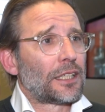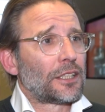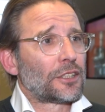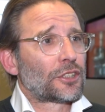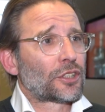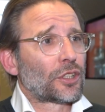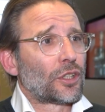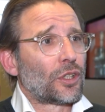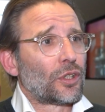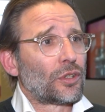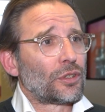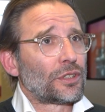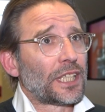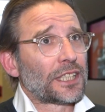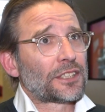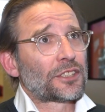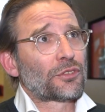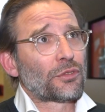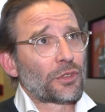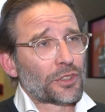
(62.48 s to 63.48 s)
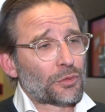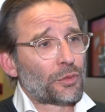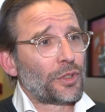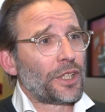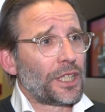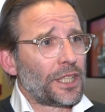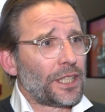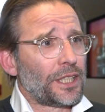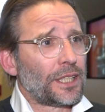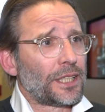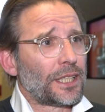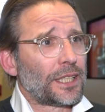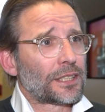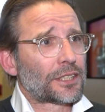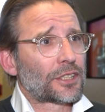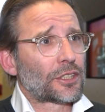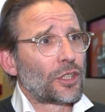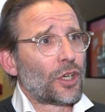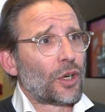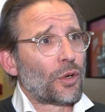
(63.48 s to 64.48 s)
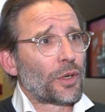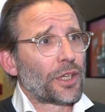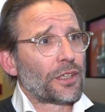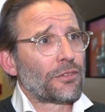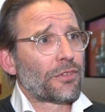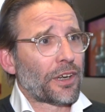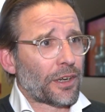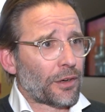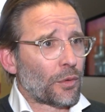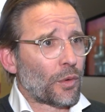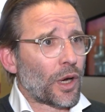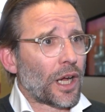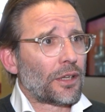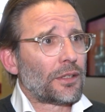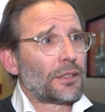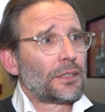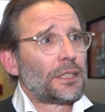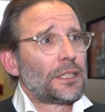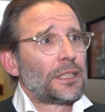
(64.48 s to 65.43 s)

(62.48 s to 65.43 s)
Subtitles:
So that's what really is going very well.